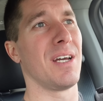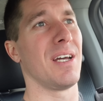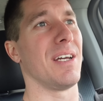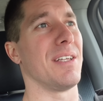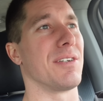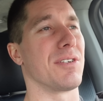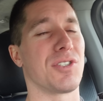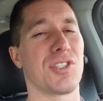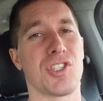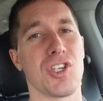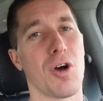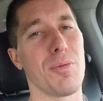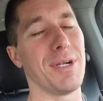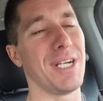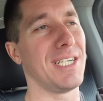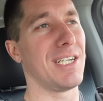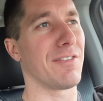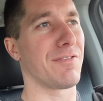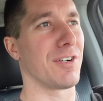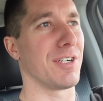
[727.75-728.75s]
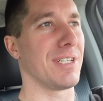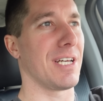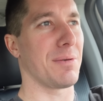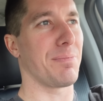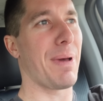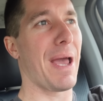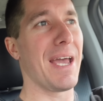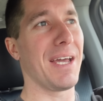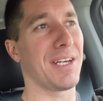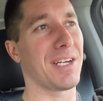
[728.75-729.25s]
There's so many different like
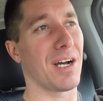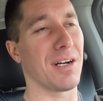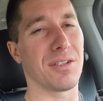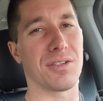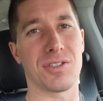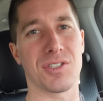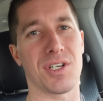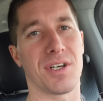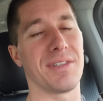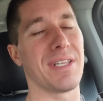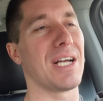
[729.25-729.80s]
paint colors on